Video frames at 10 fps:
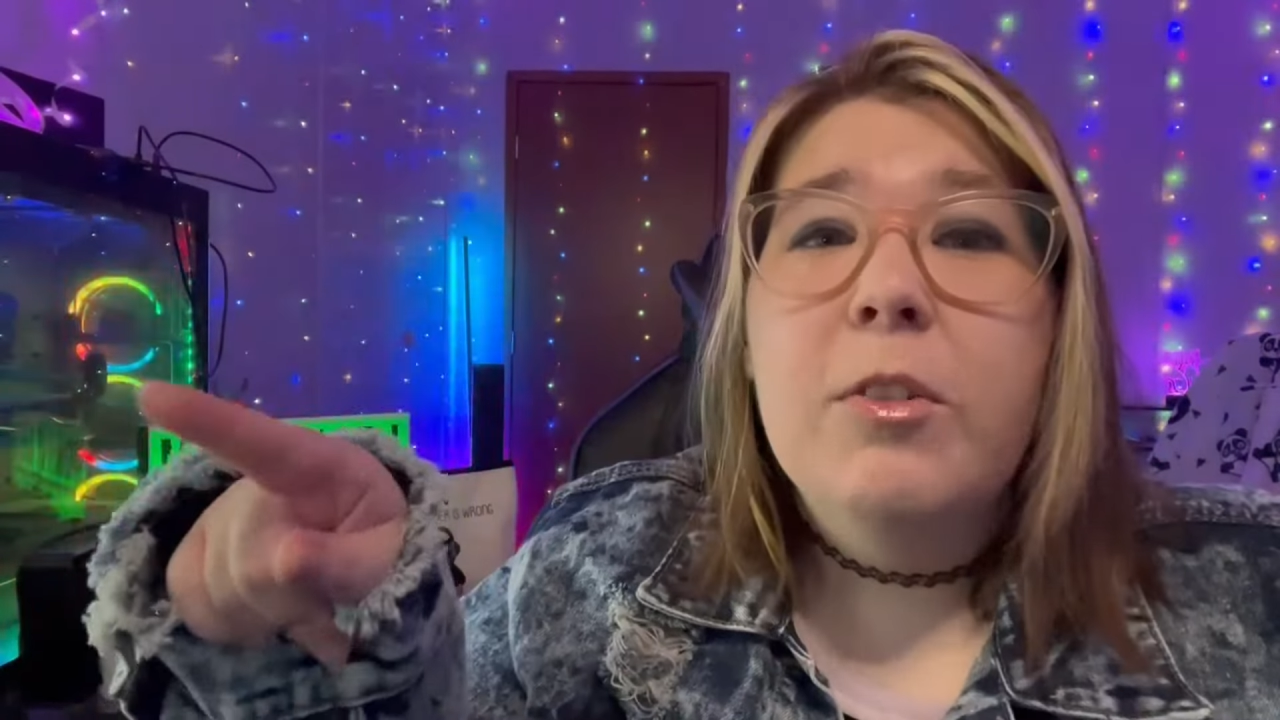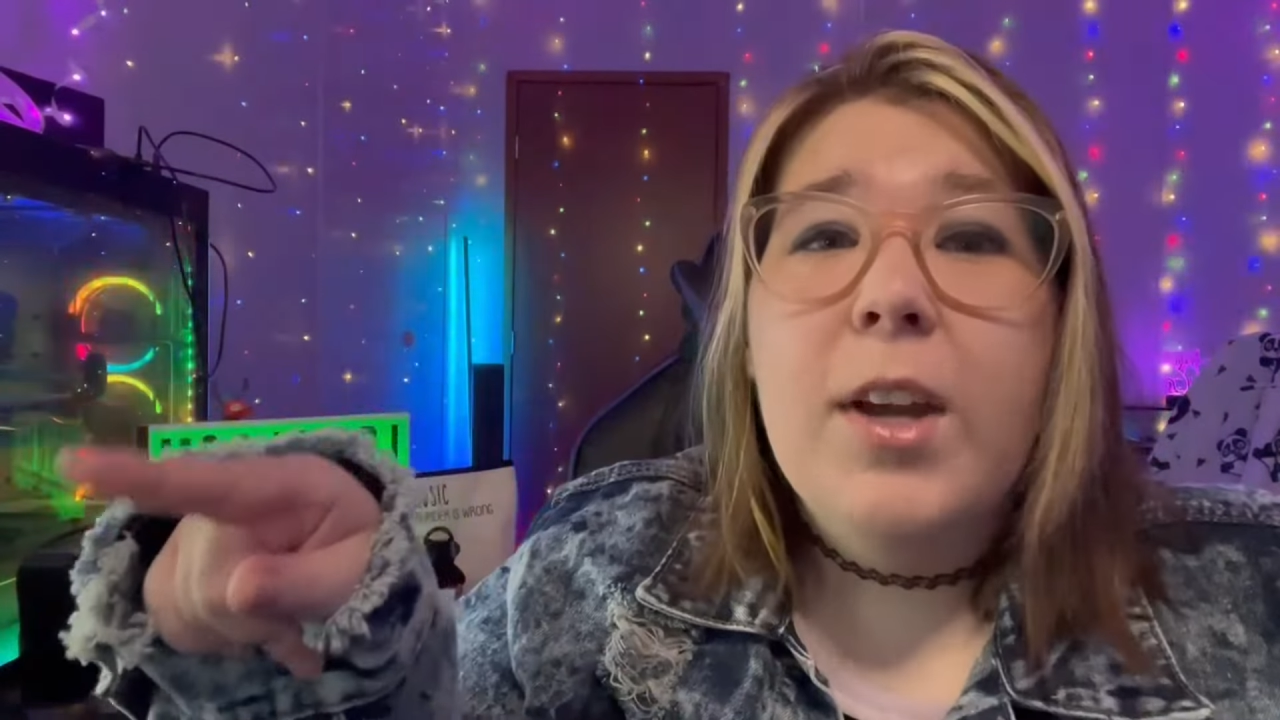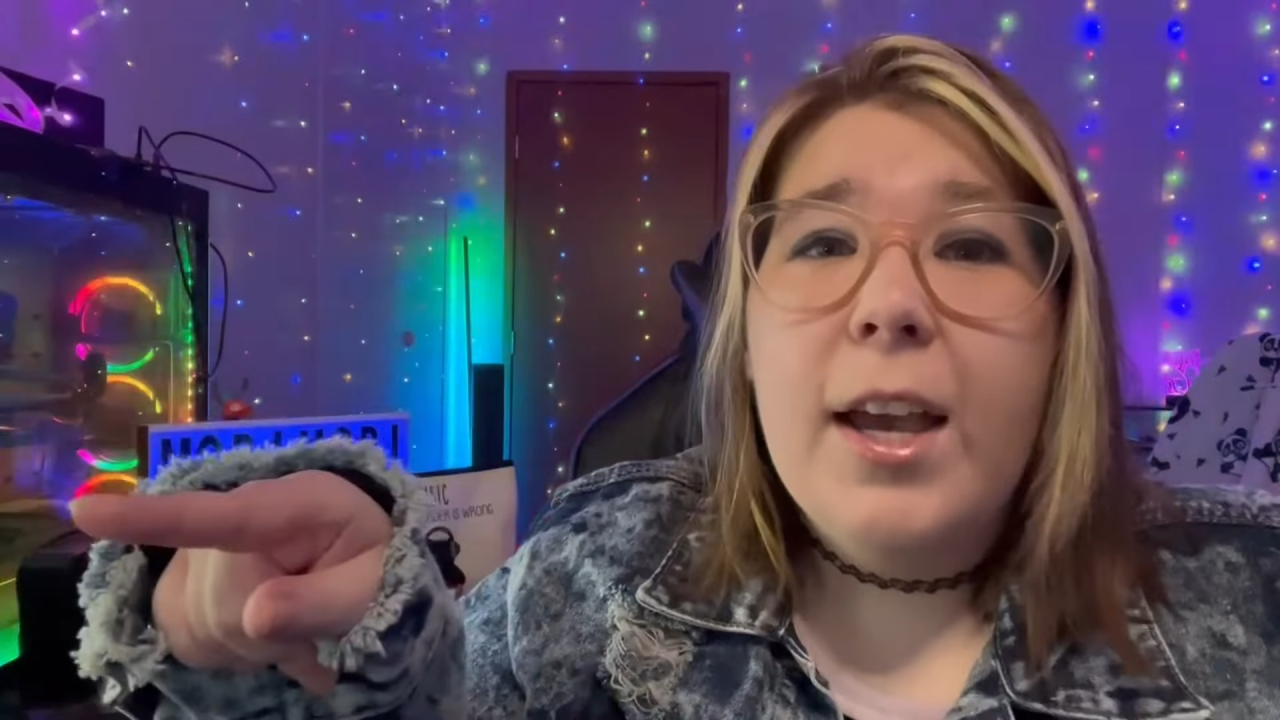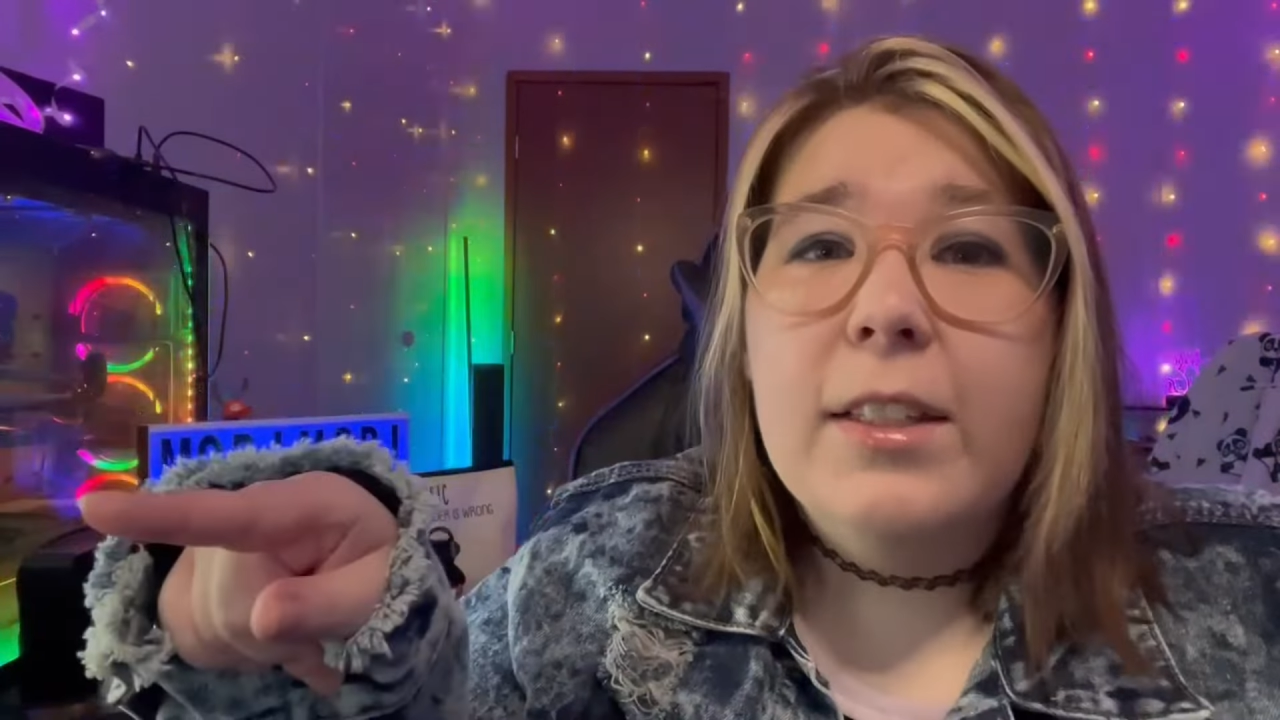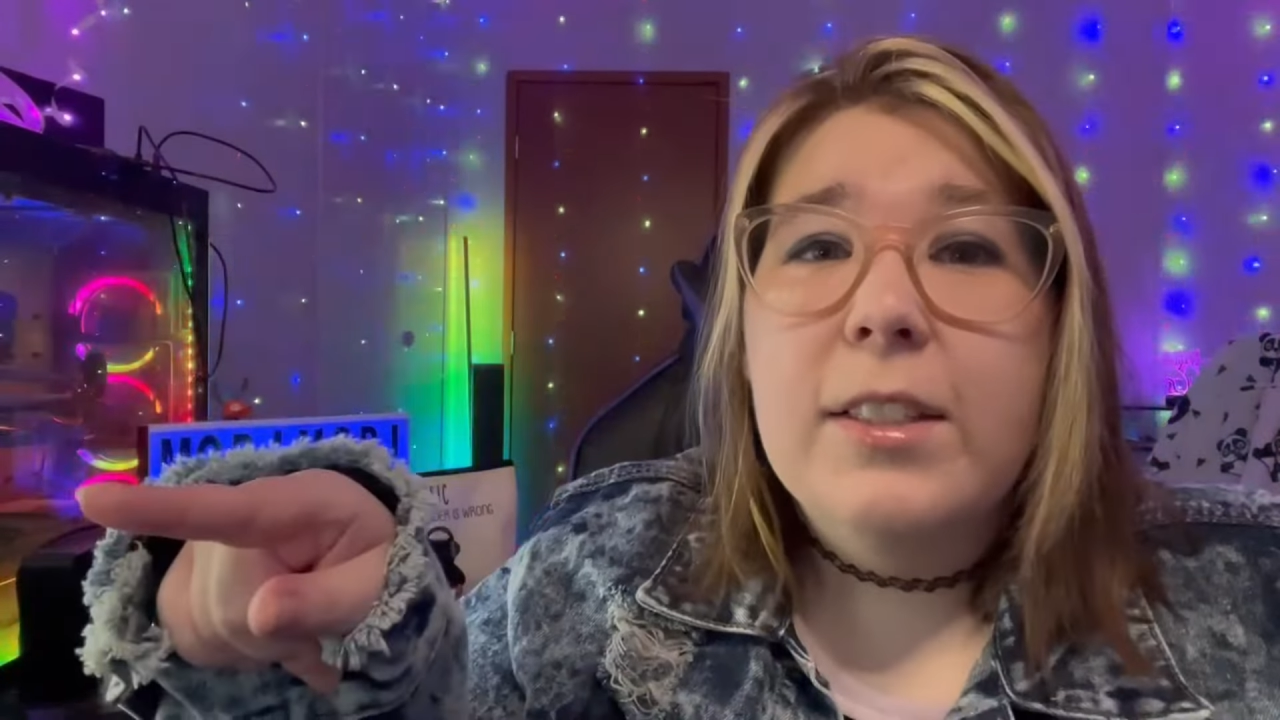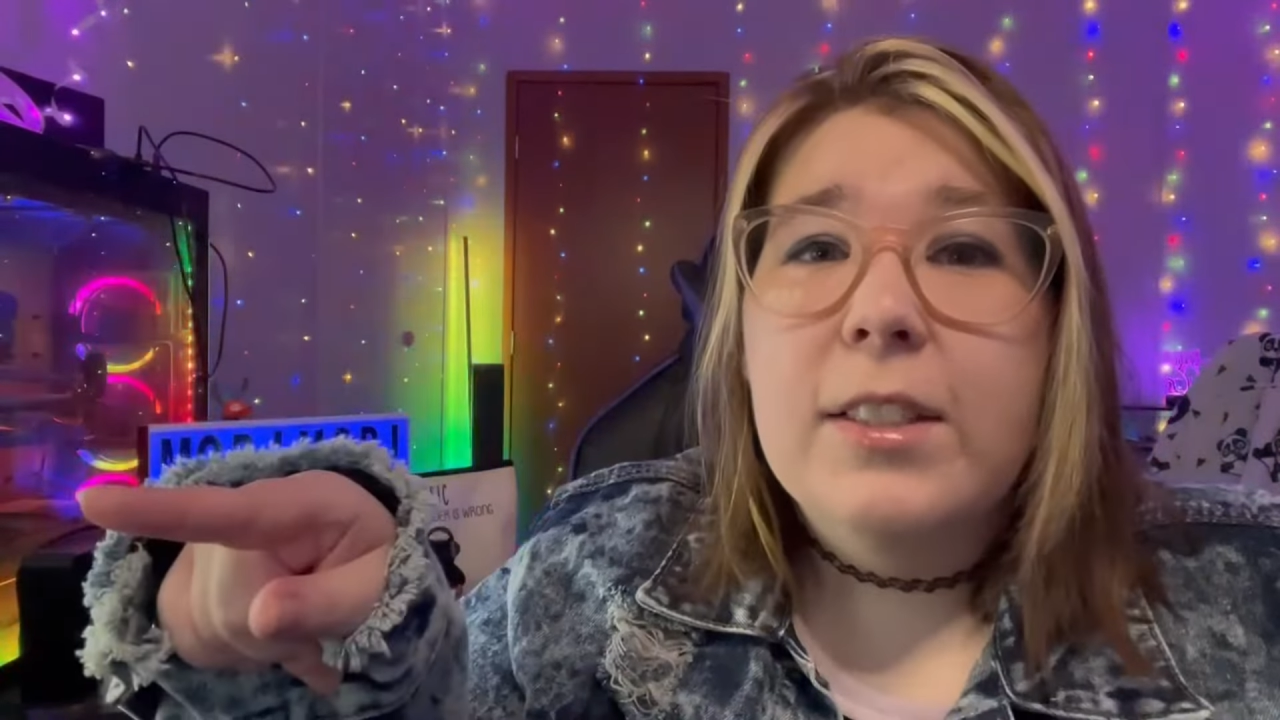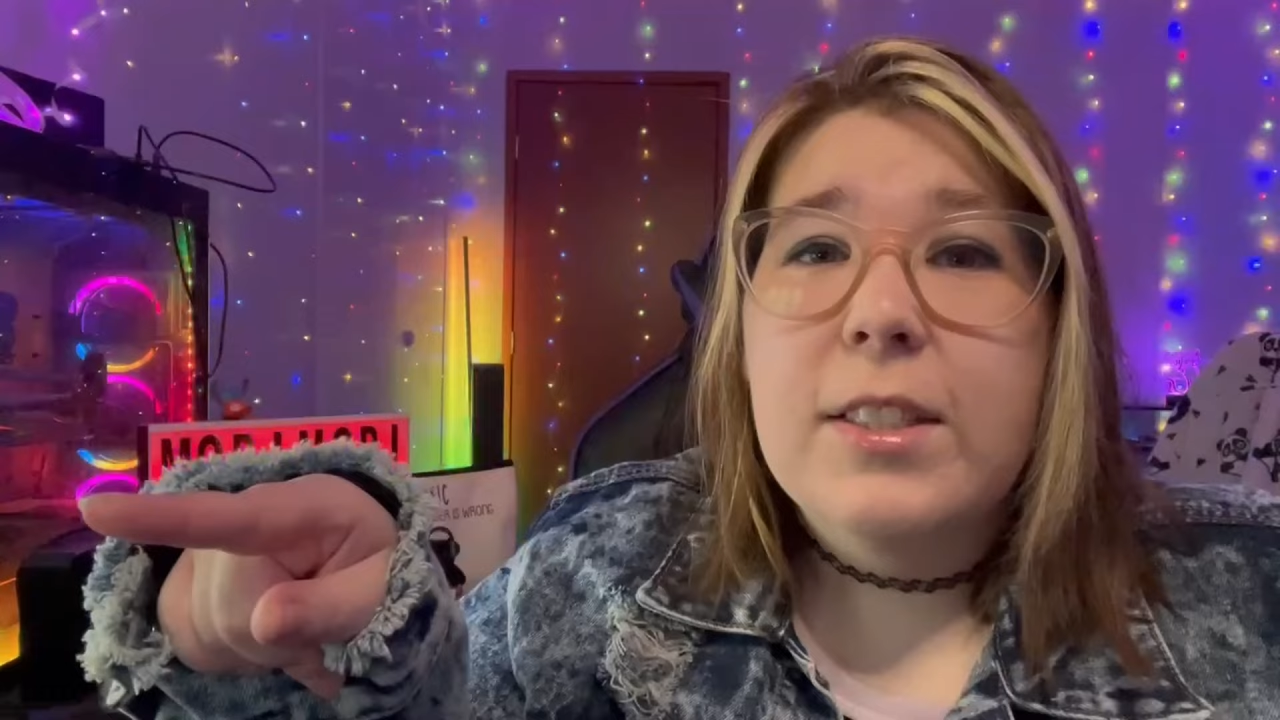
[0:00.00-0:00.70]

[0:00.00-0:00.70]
reacting